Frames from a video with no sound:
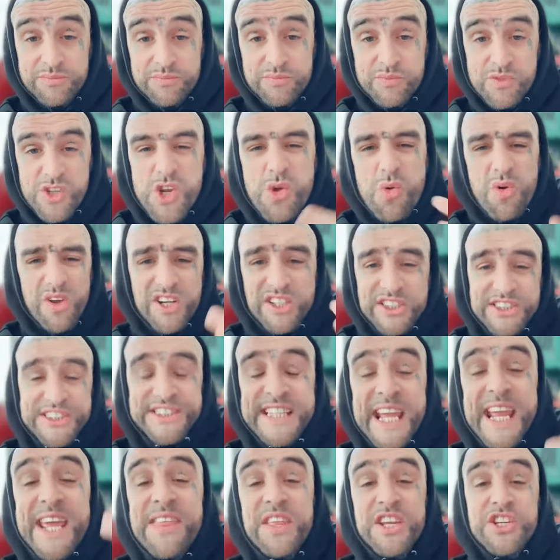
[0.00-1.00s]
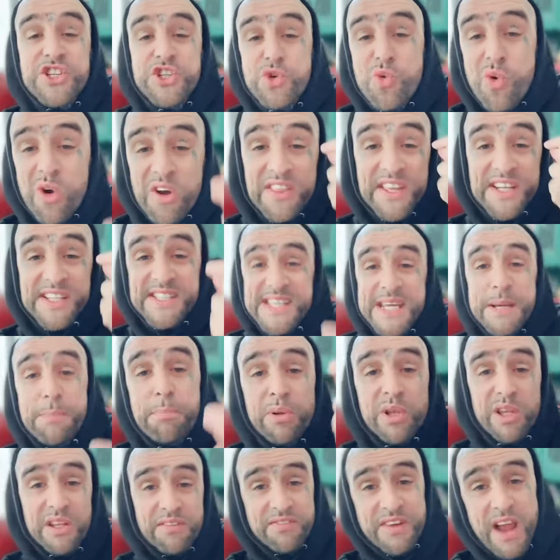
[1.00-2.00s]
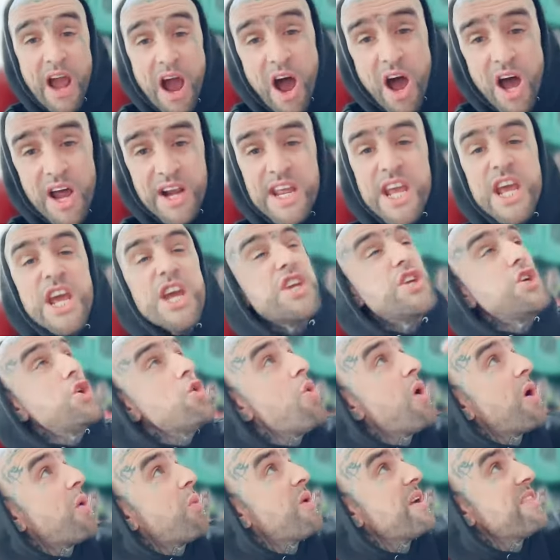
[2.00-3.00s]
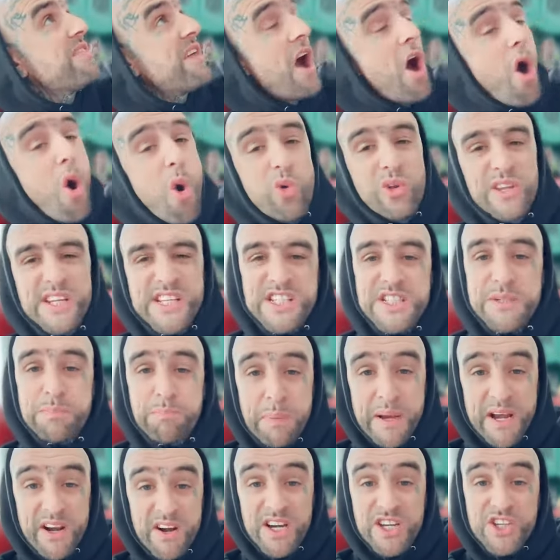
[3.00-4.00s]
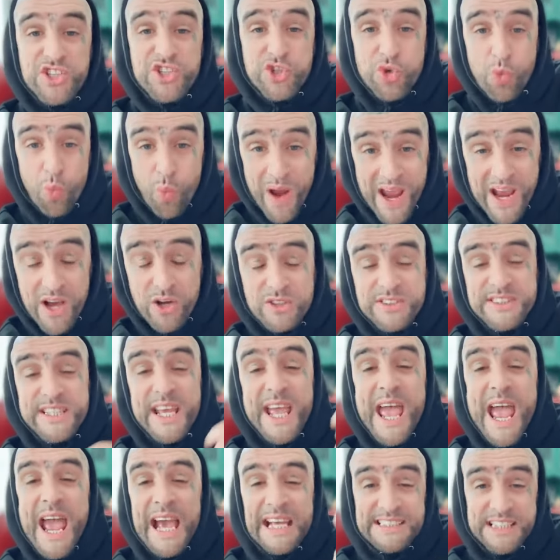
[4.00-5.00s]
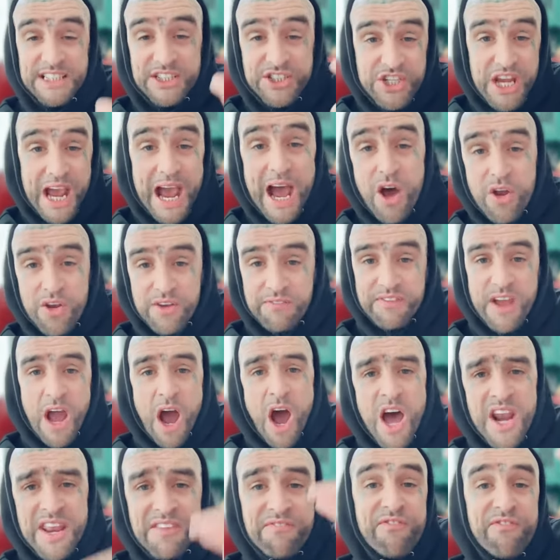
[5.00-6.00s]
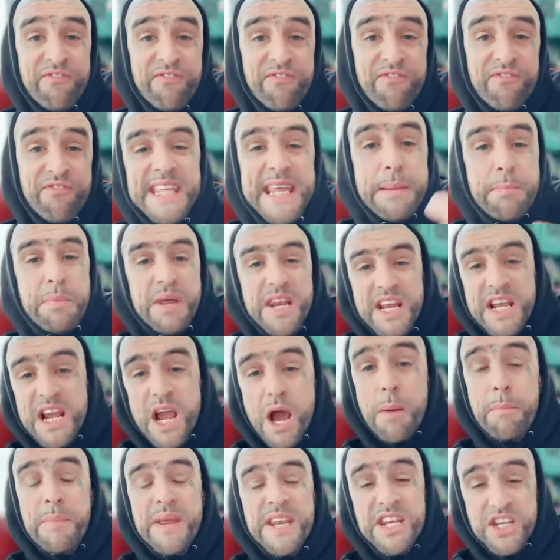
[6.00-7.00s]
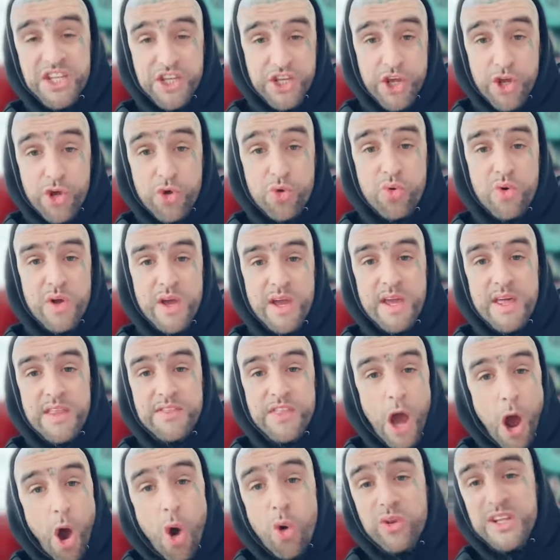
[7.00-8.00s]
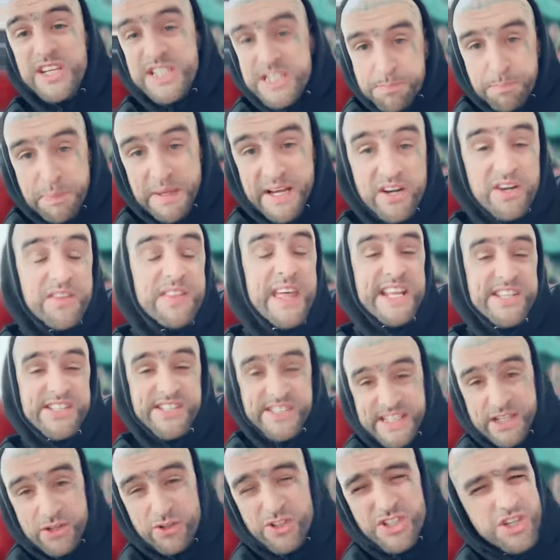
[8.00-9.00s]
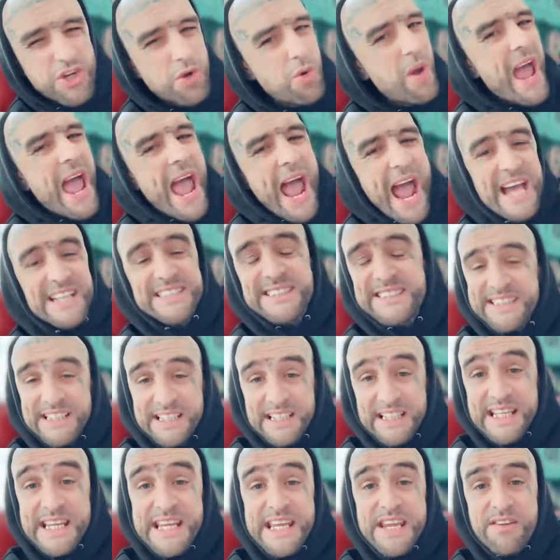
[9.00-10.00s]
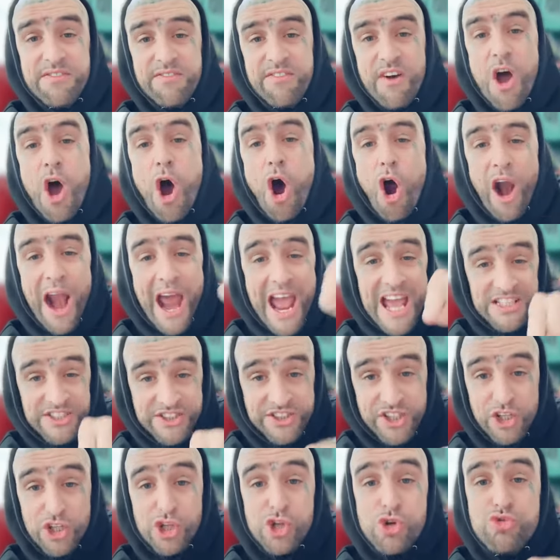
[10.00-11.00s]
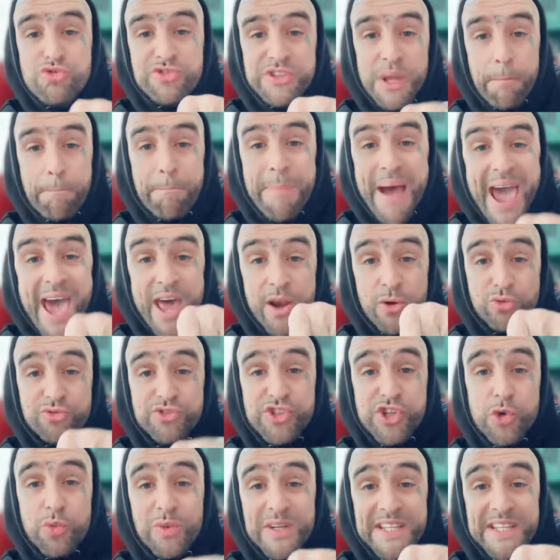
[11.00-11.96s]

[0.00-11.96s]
Do you understand that you are the temple of God? You are where the Holy Spirit dwells as a child of God. And for a demon to come into you, the Holy Spirit that's sealing you has to leave or has to lose a battle to a